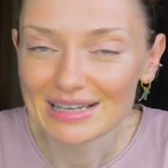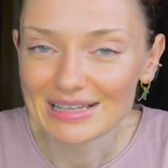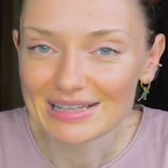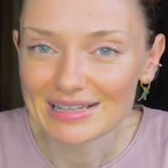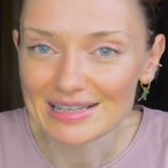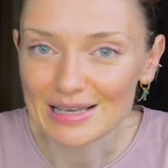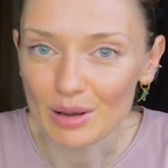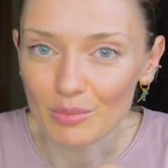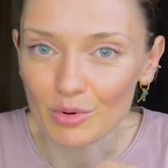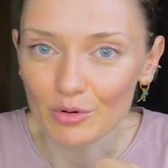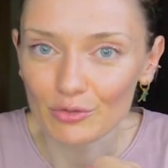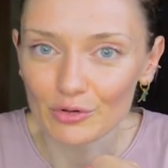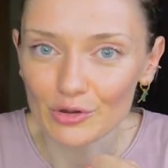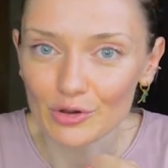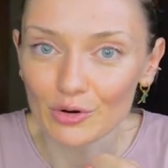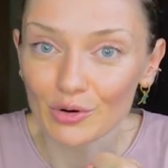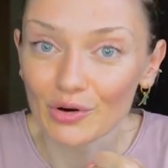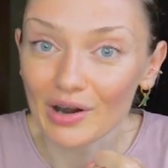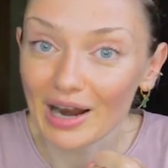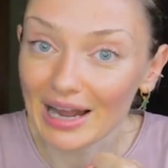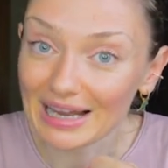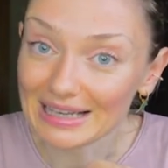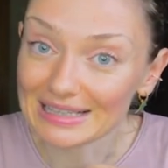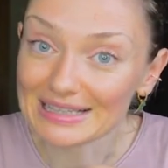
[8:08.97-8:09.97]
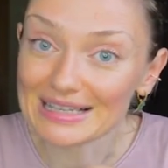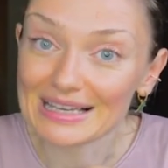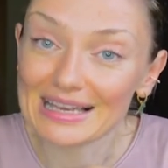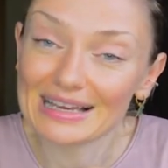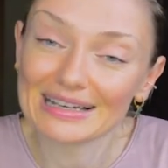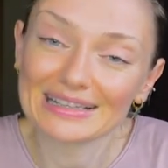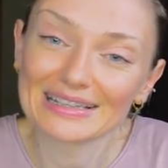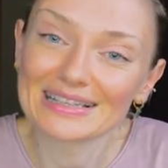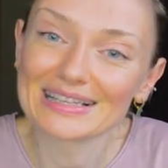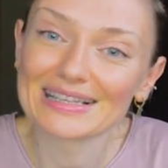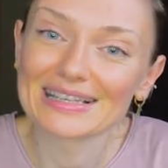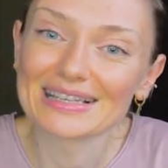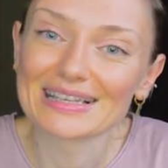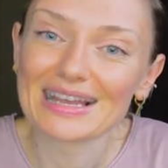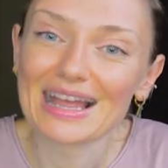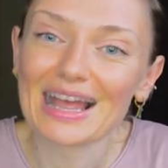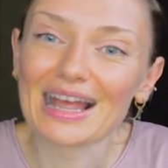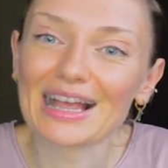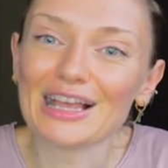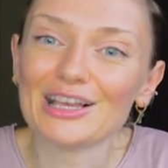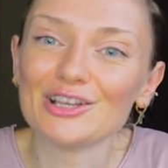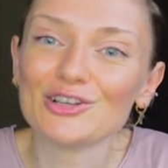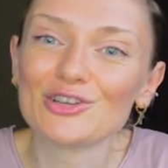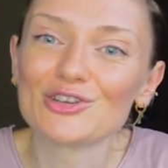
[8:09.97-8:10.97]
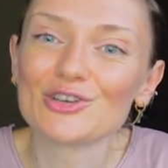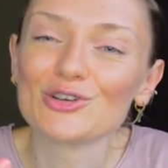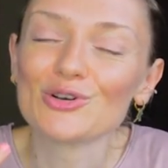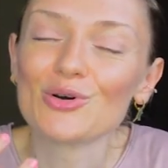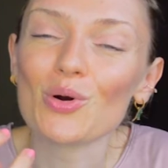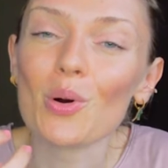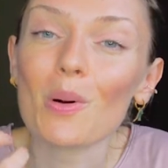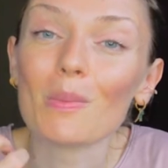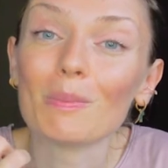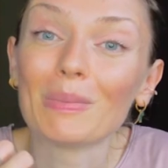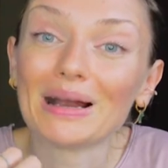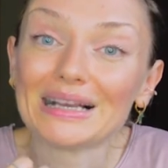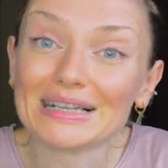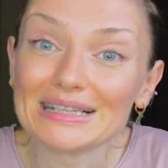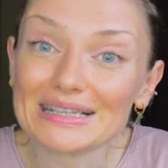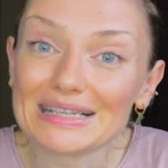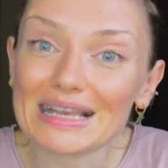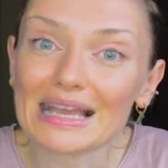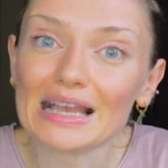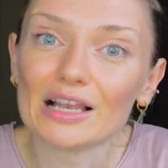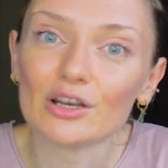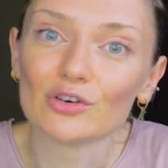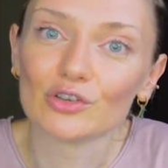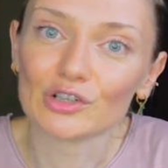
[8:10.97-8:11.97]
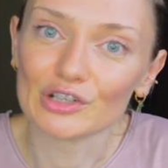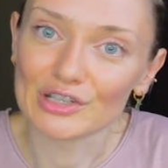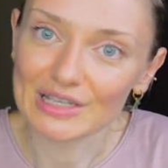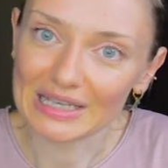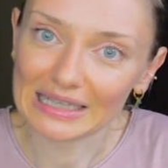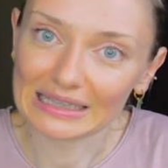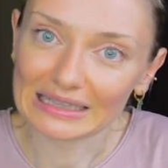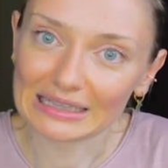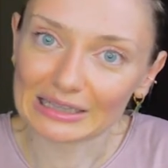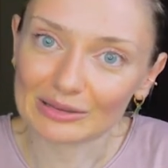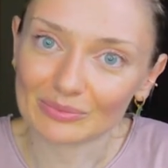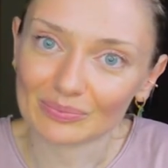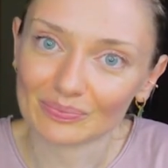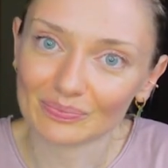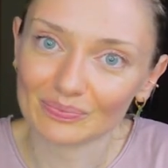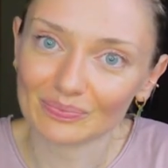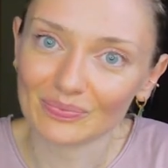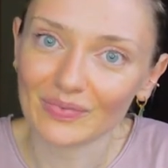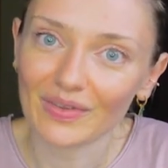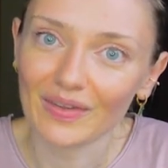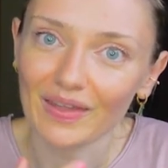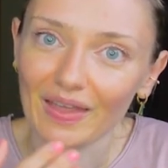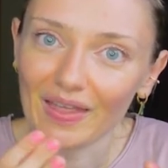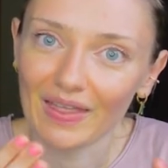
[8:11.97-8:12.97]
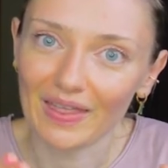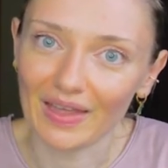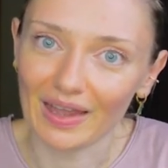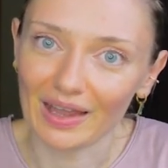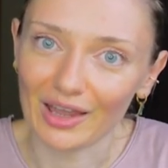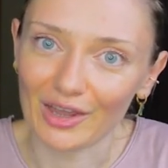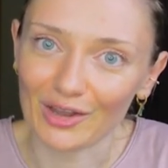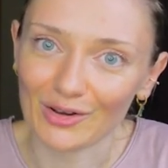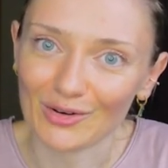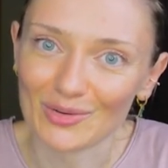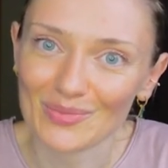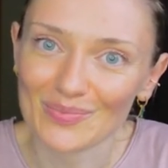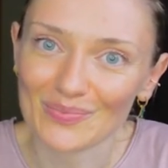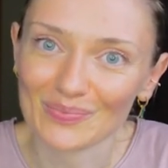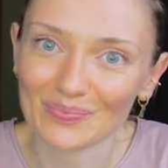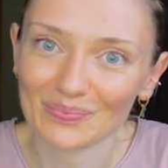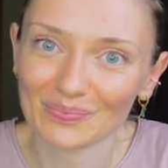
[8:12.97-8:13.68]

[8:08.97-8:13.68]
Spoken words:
some of your ideas into my daily routine. Thank you.